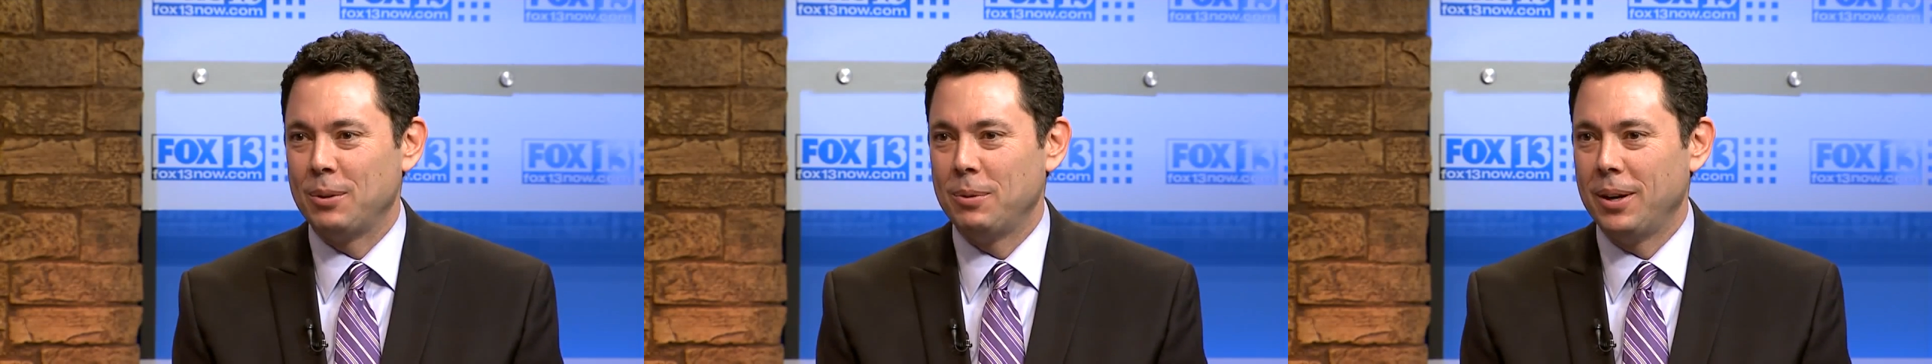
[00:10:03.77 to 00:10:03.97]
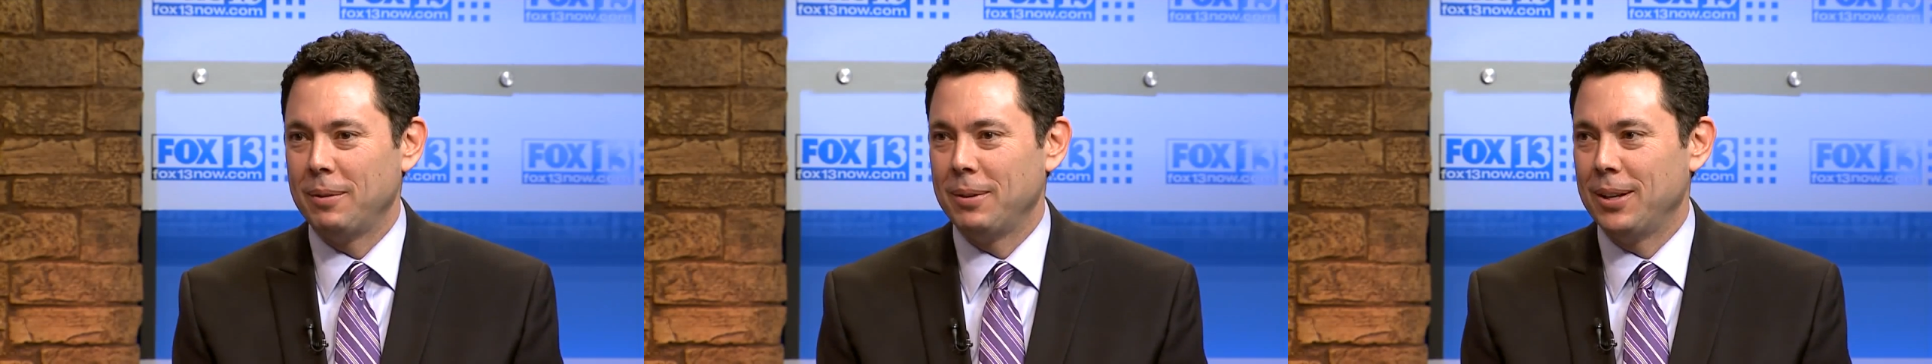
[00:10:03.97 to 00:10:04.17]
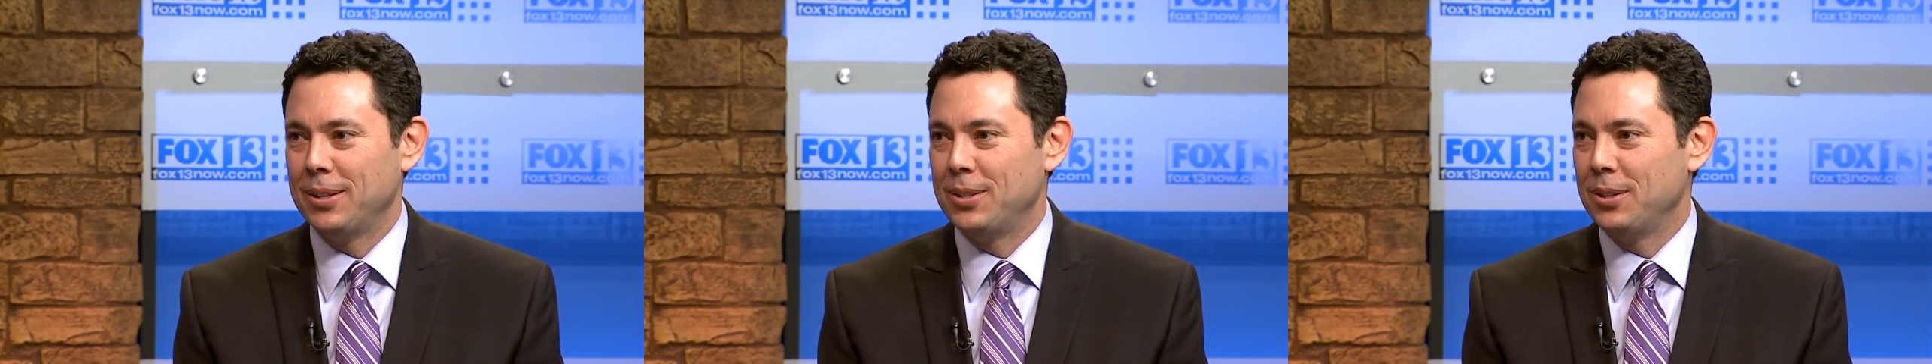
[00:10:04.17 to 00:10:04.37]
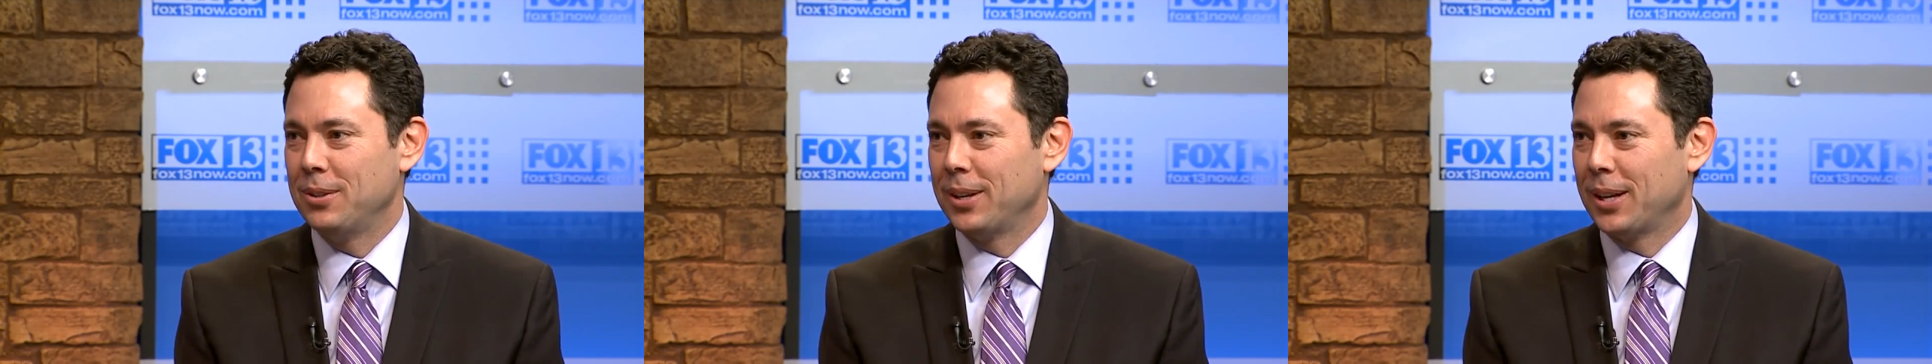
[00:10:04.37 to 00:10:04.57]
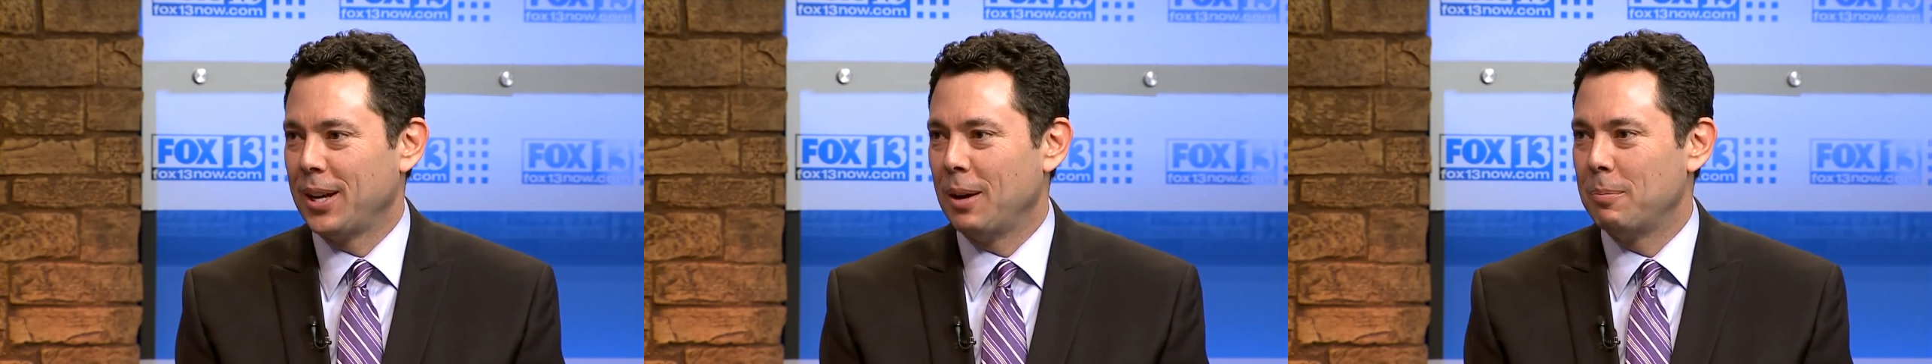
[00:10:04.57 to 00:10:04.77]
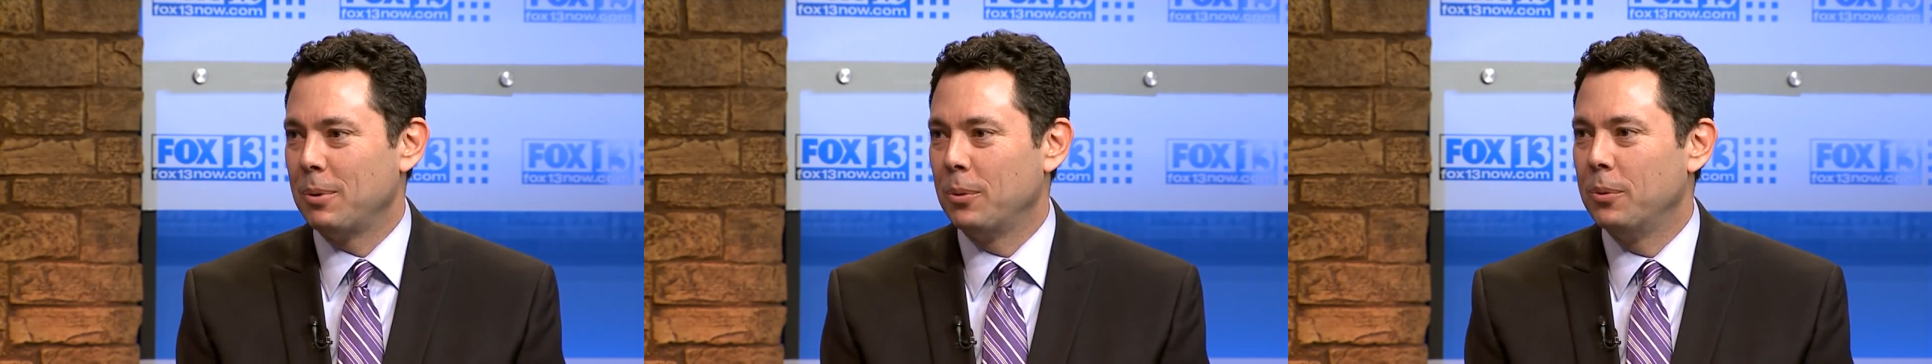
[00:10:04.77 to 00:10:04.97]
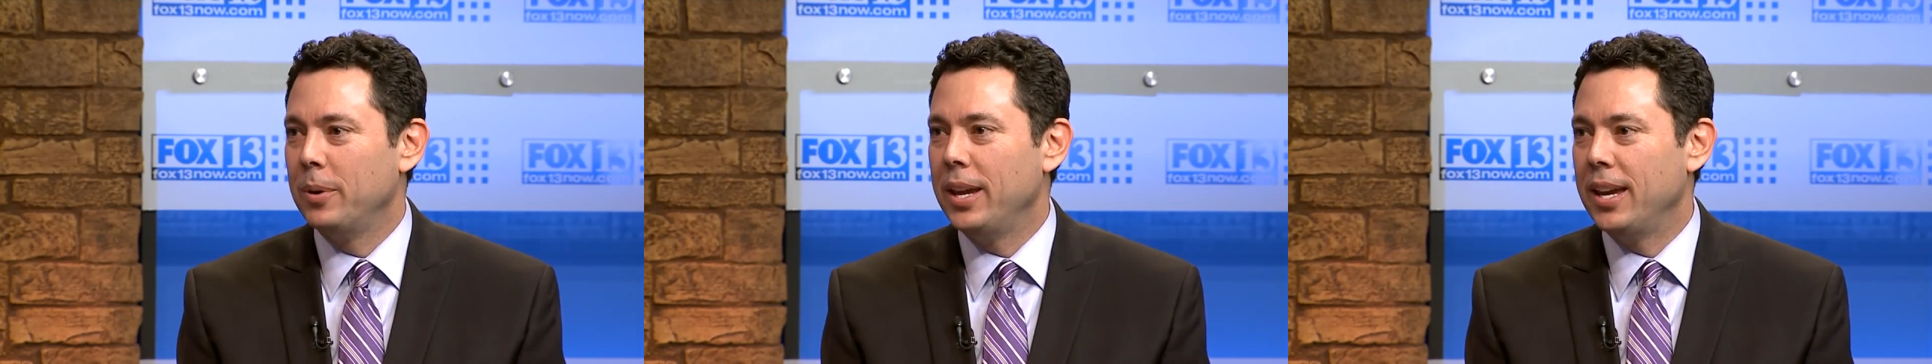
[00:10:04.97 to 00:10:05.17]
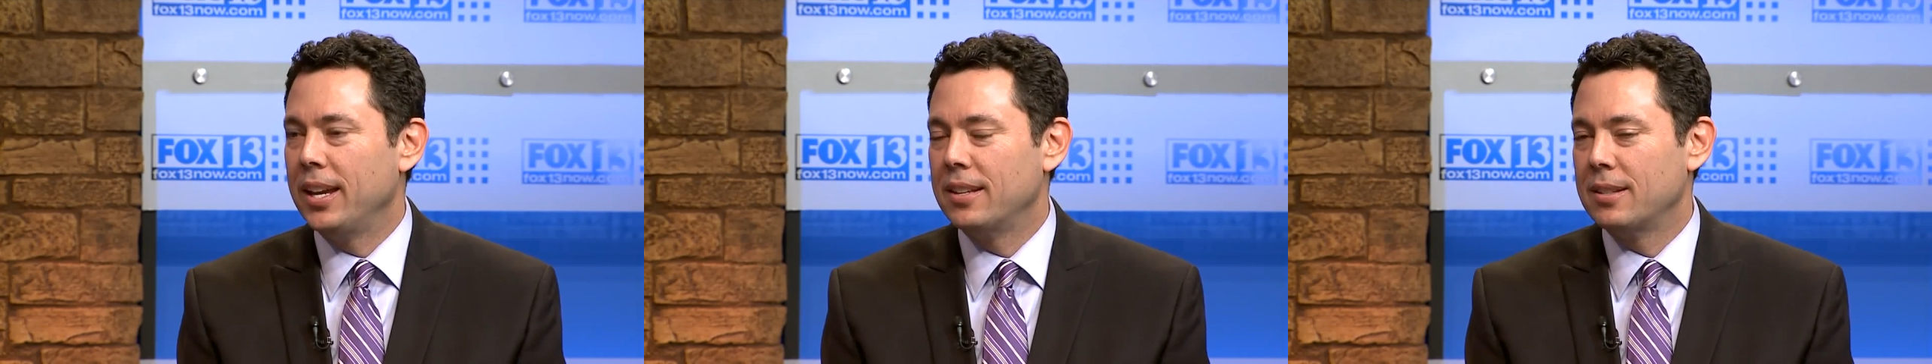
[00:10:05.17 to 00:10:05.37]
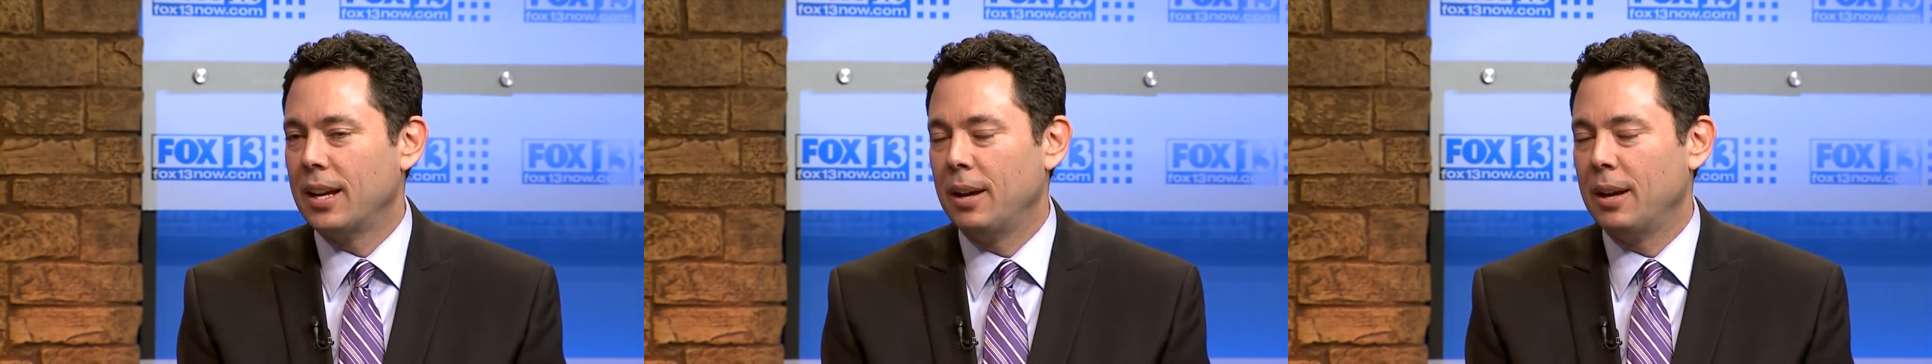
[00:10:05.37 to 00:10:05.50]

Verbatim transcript: what I'm going to do in a couple weeks.